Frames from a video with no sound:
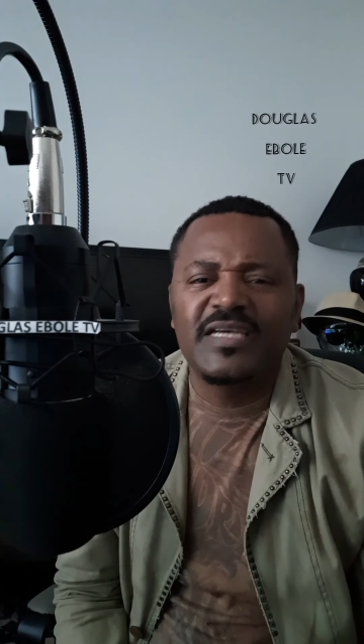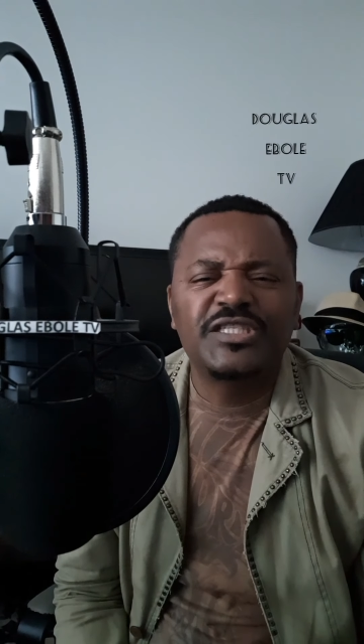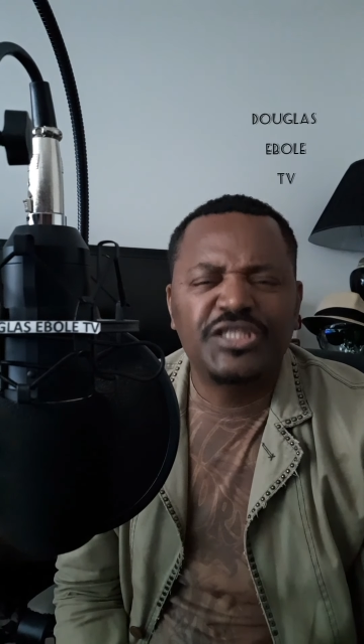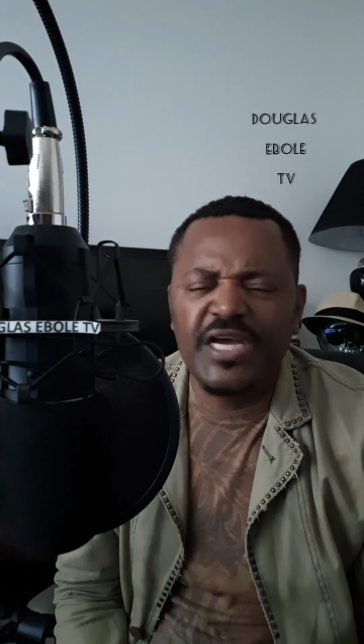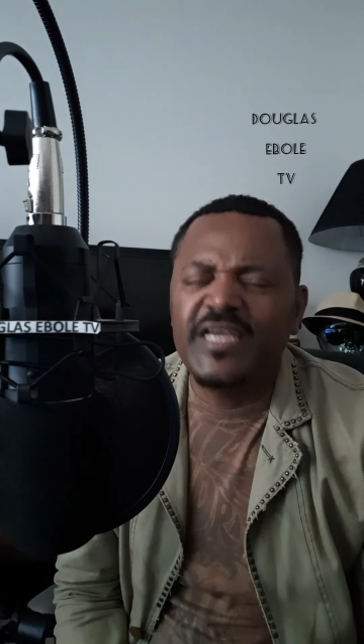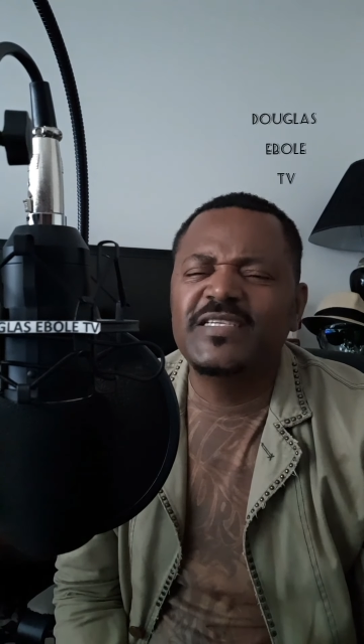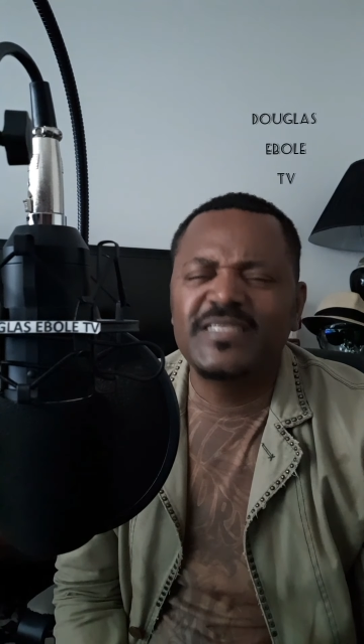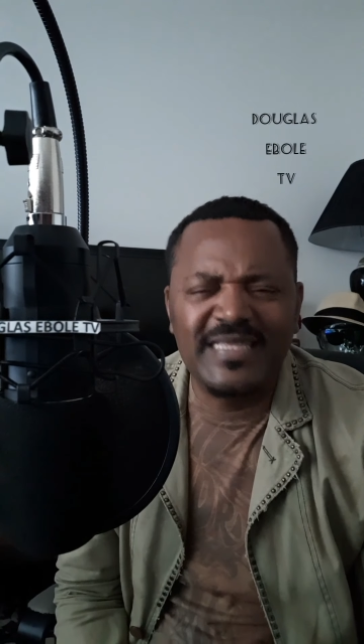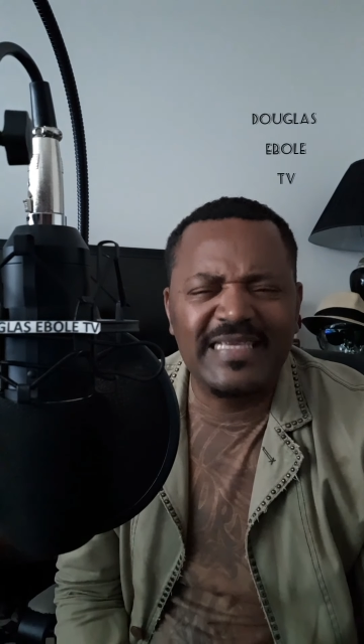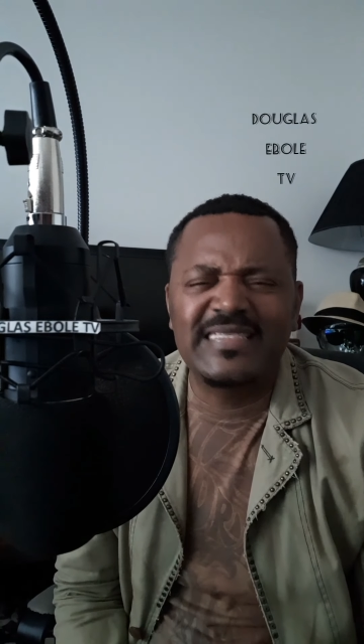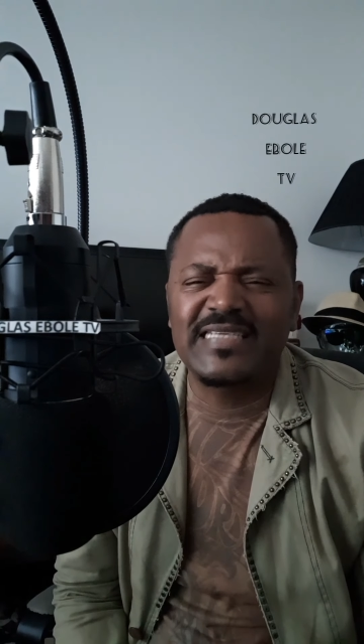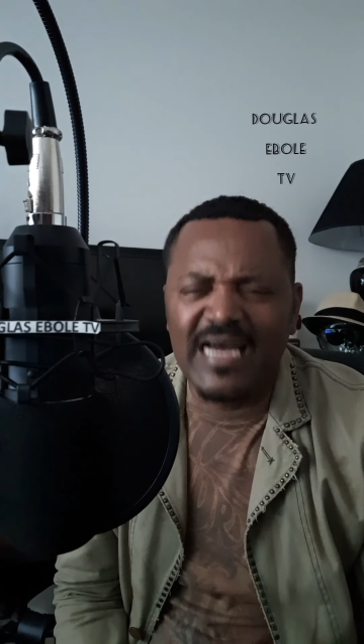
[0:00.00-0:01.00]
change
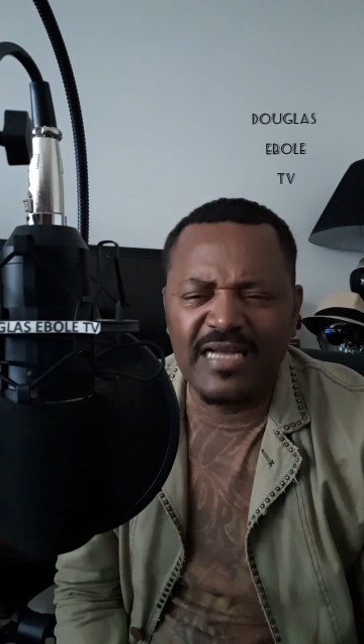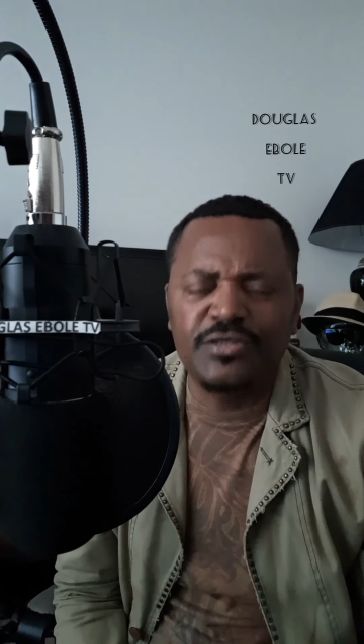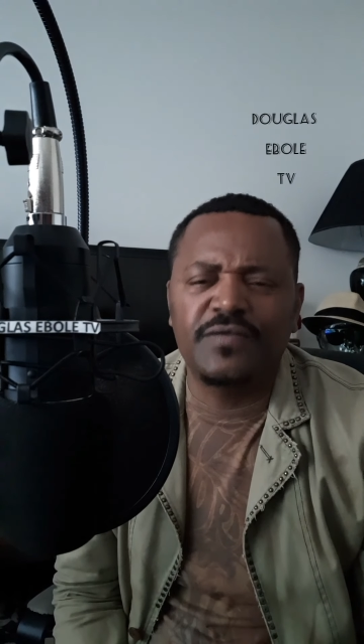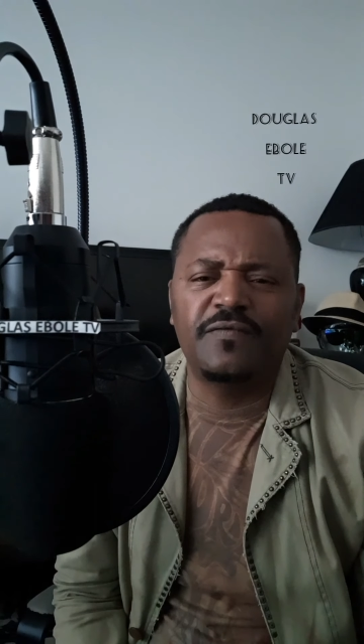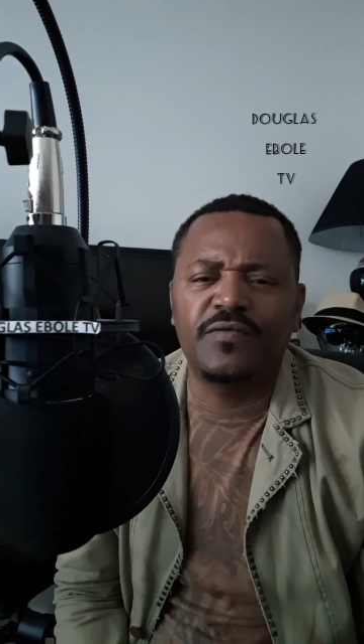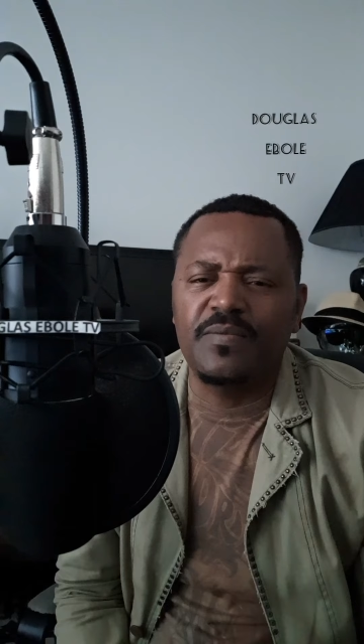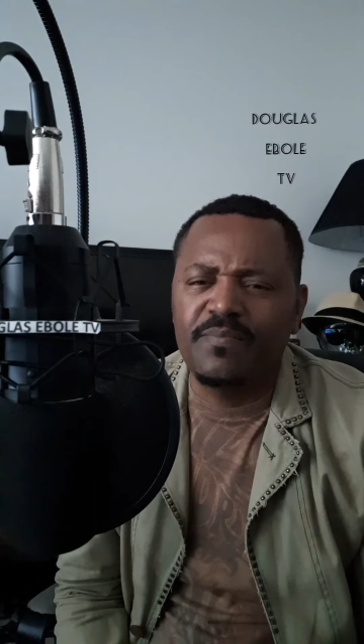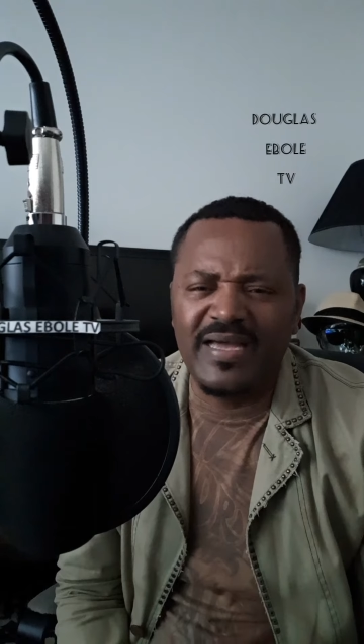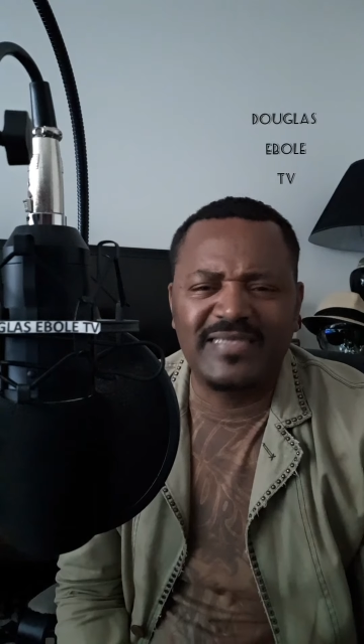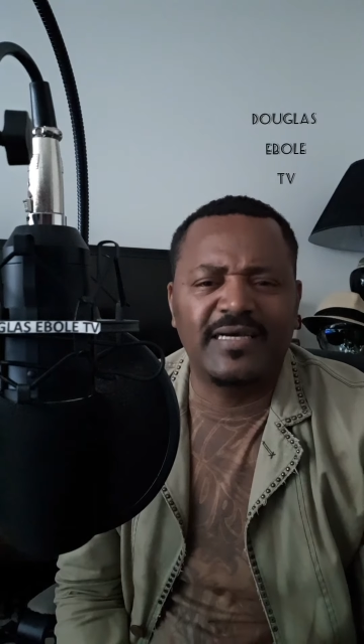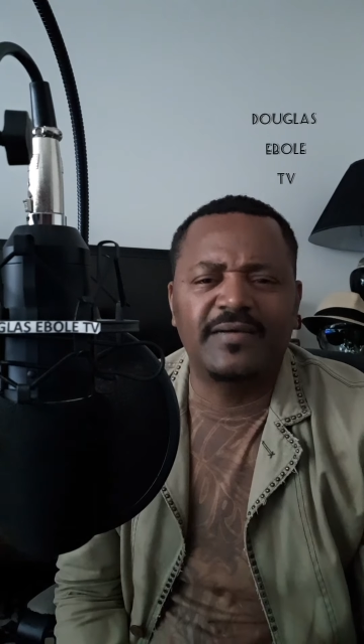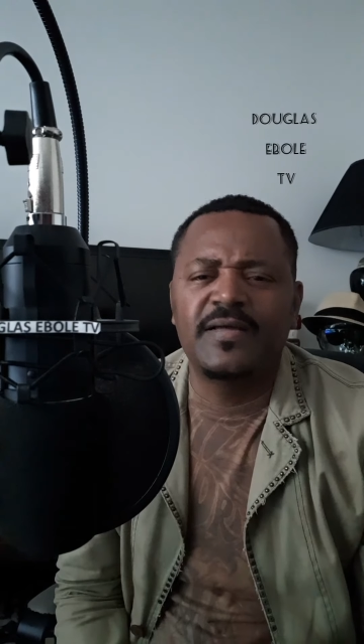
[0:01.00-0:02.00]
this country for the
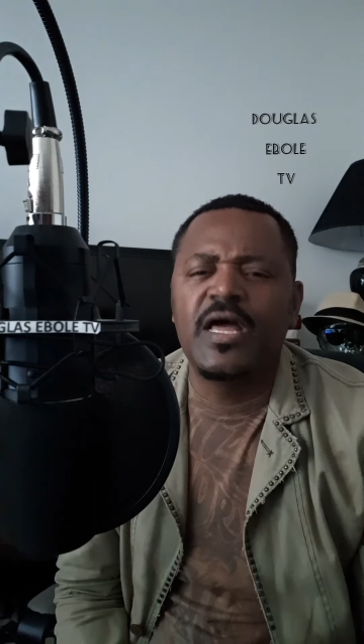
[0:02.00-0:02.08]
better.